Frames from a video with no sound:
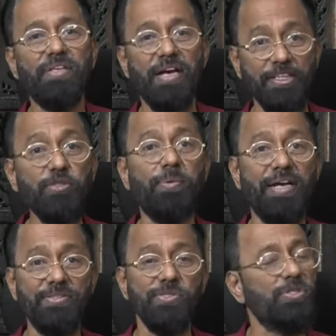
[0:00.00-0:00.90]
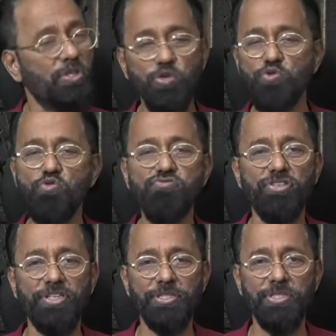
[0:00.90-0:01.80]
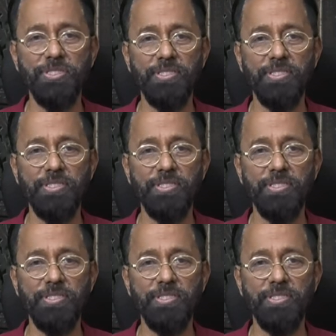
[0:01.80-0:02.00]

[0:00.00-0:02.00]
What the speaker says: Otherwise, go for it.